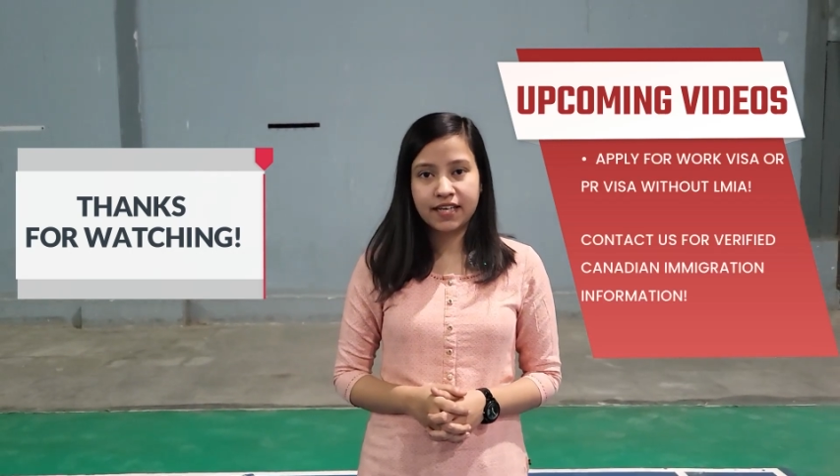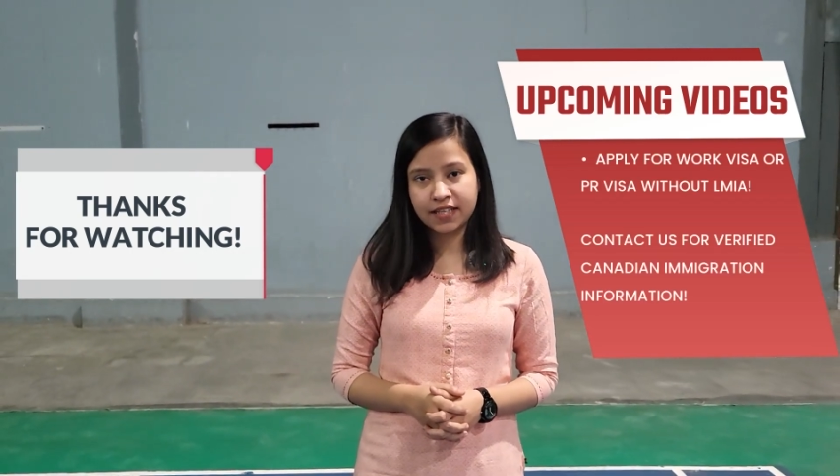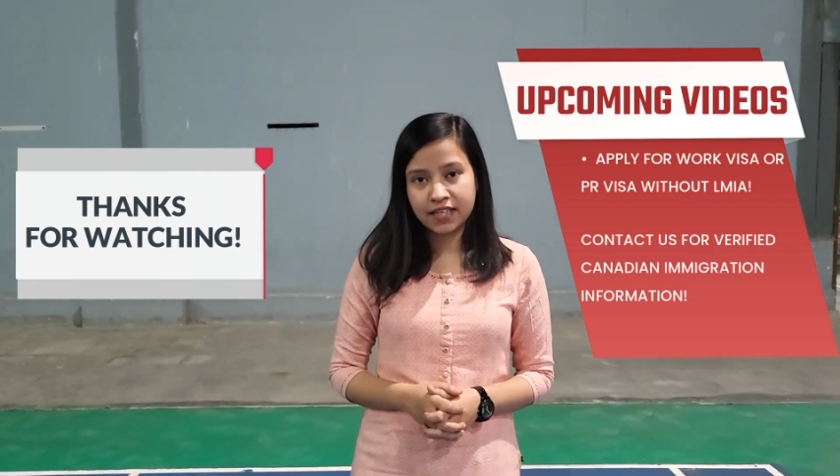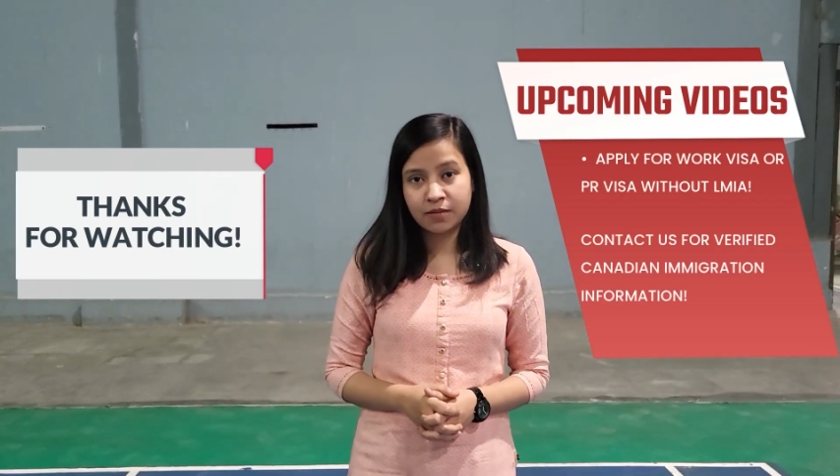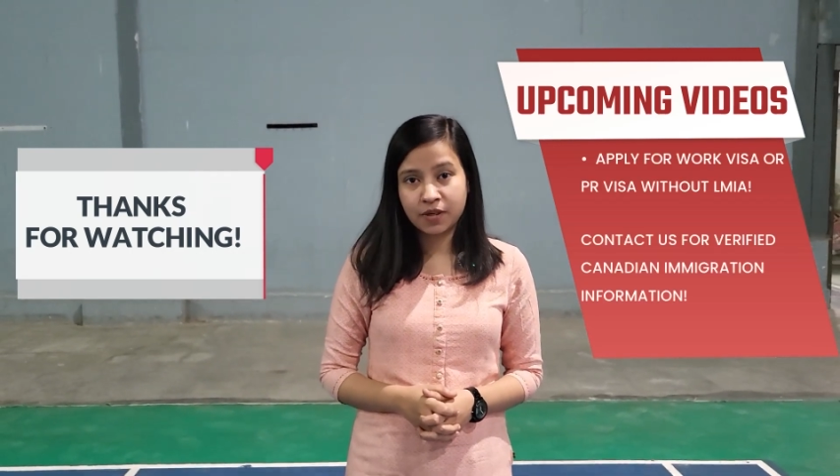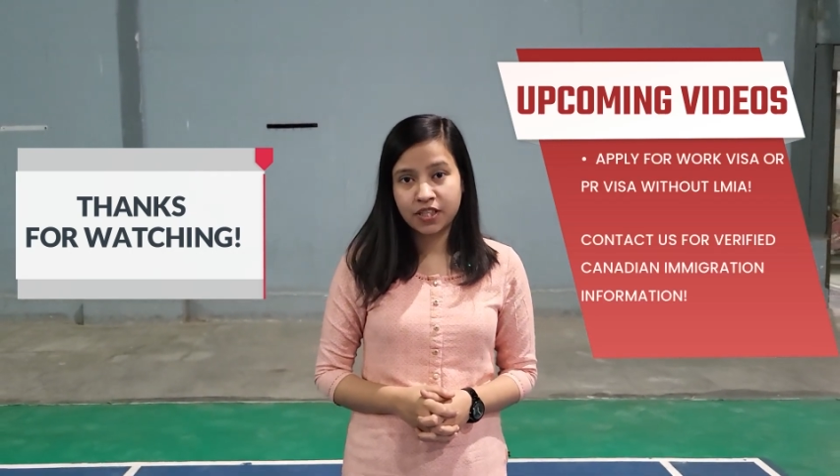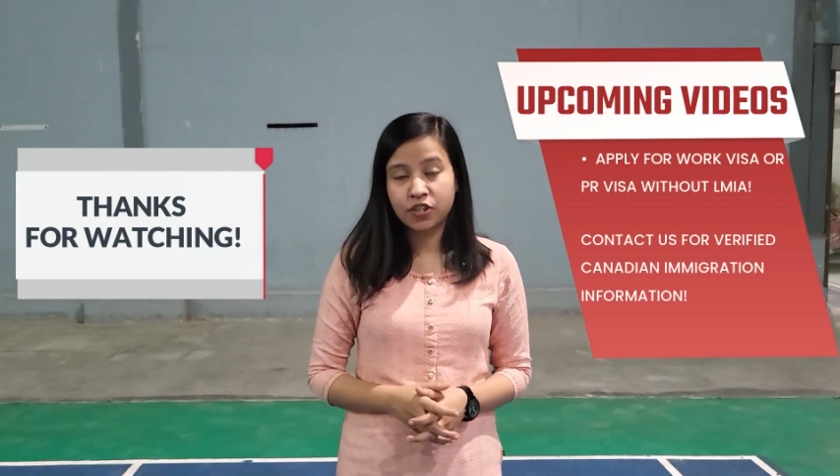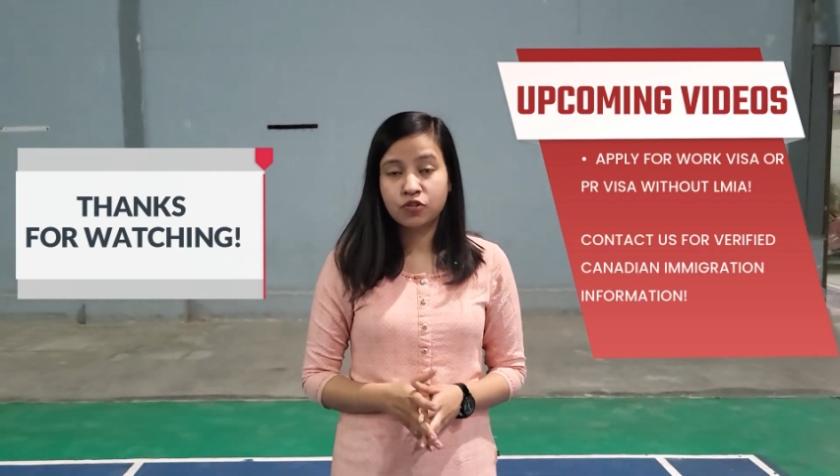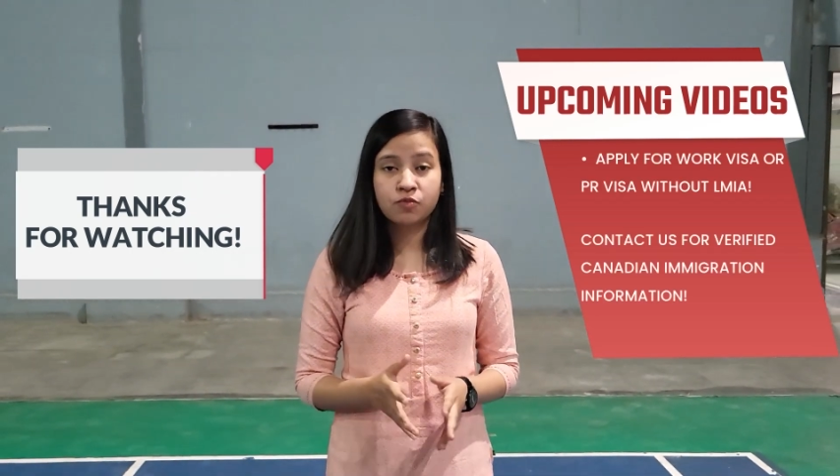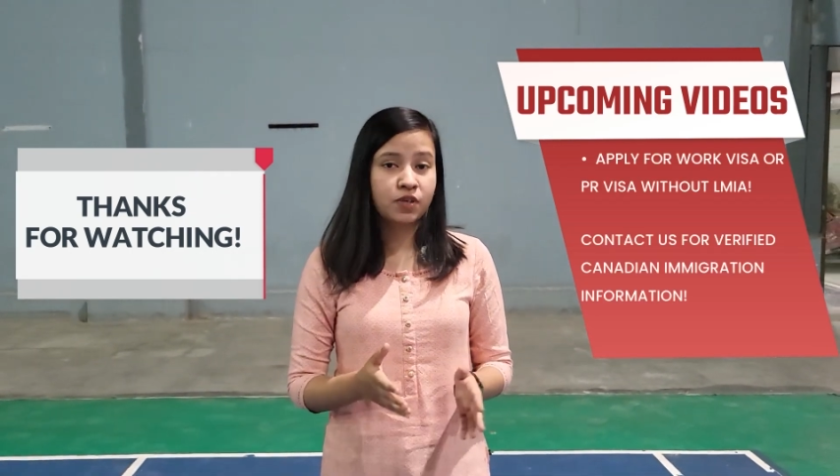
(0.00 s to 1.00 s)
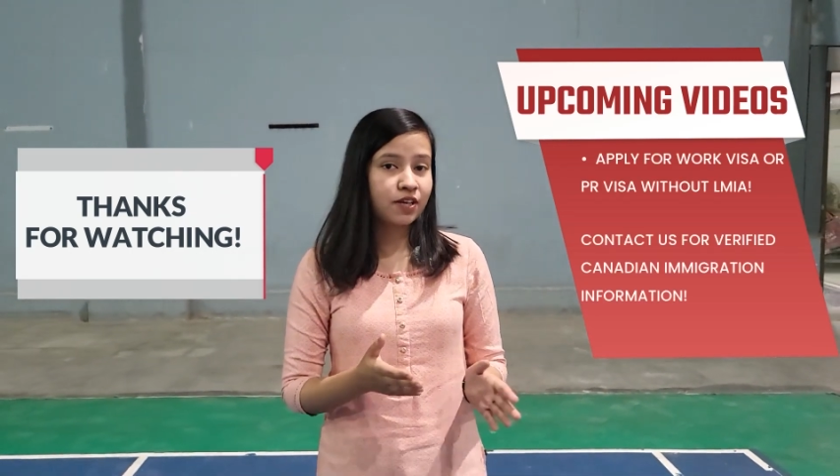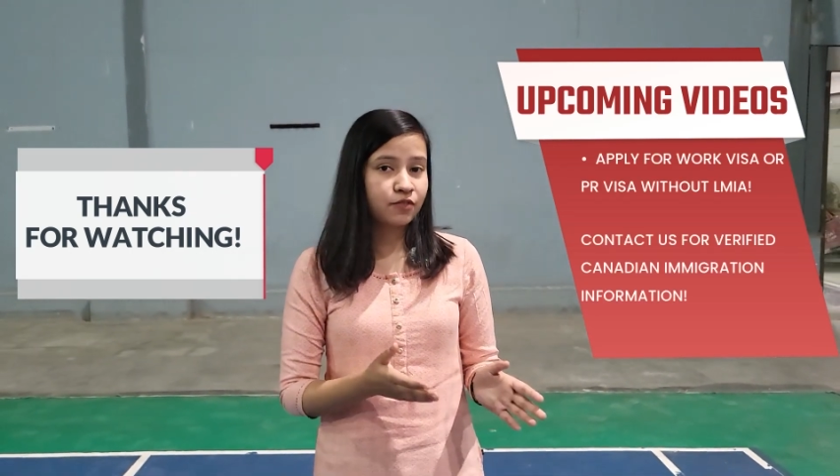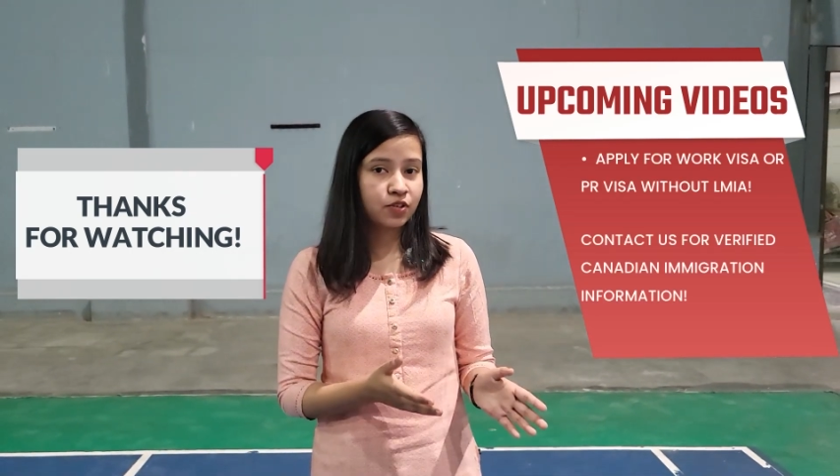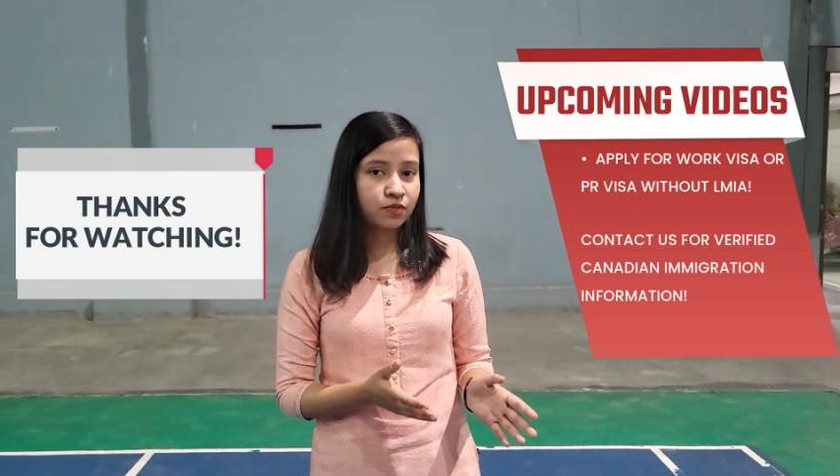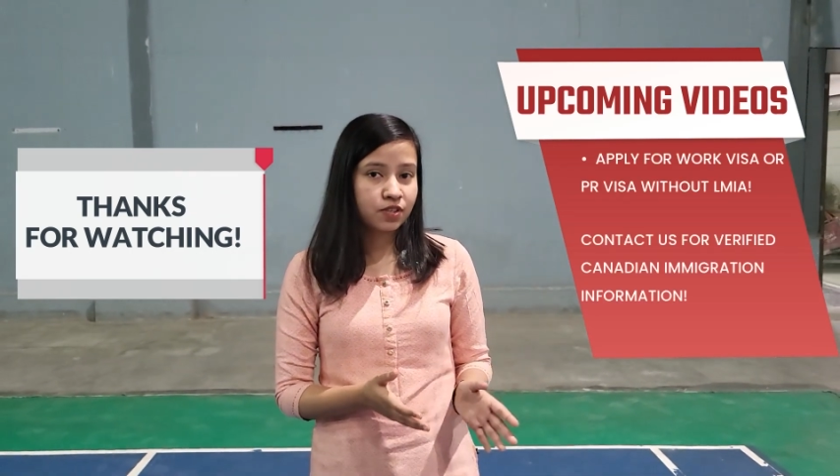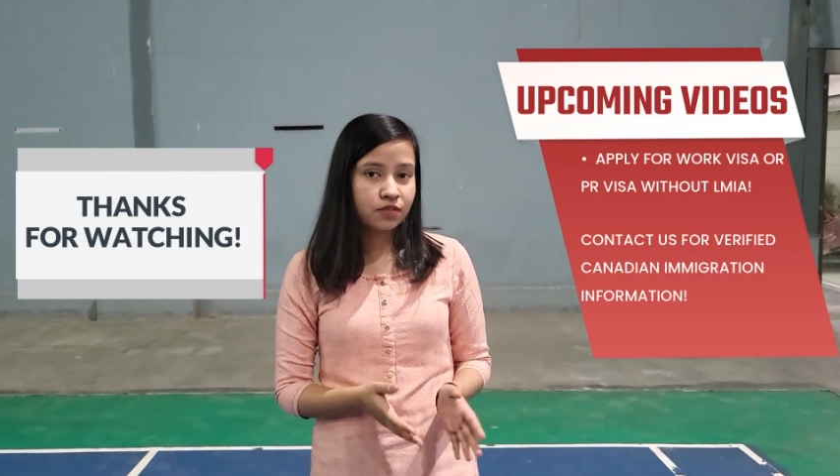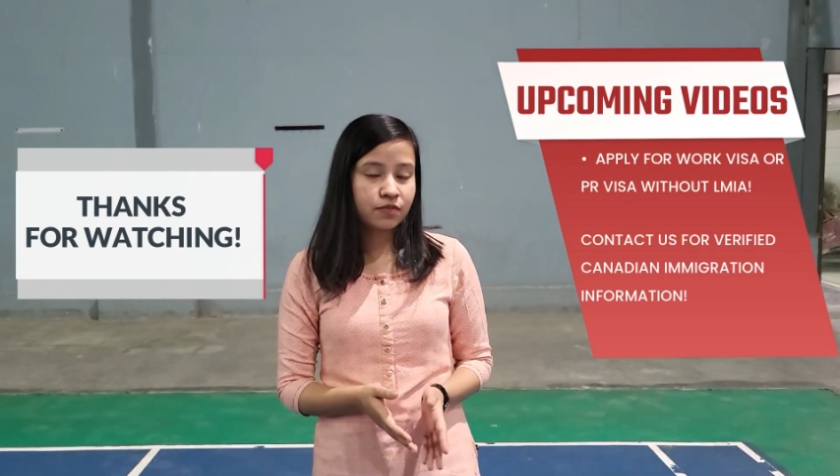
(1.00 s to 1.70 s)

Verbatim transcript: an LMIA to apply for a work